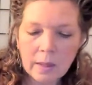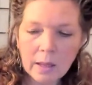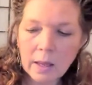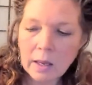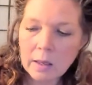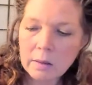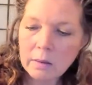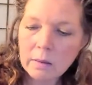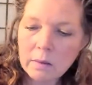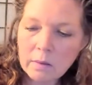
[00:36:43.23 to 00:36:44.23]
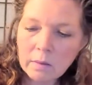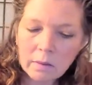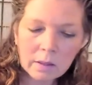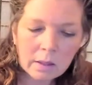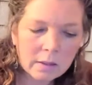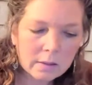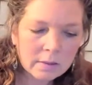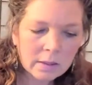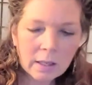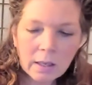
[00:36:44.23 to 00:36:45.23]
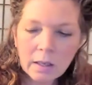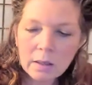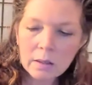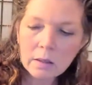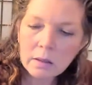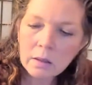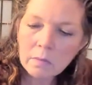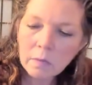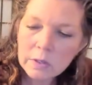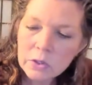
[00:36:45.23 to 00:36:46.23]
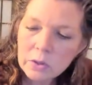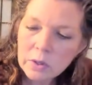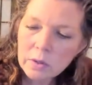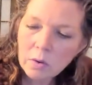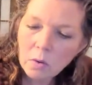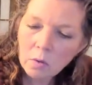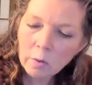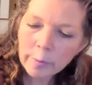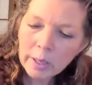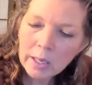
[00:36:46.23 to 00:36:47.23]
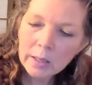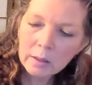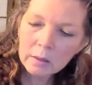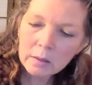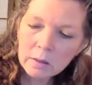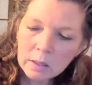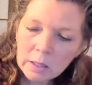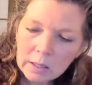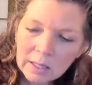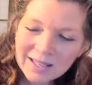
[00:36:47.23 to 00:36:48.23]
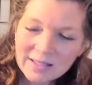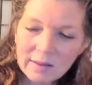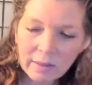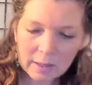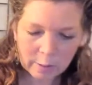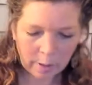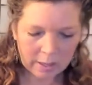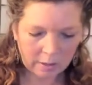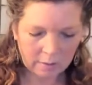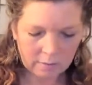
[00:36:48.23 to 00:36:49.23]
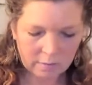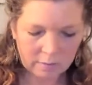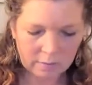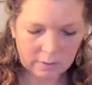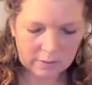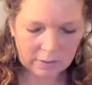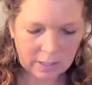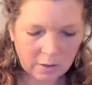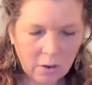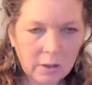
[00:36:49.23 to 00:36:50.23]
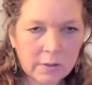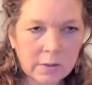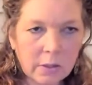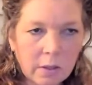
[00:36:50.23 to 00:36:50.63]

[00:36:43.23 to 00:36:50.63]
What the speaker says: And it is I'll show you the whole pile. Like it's a thick pile. It's thick cardstock.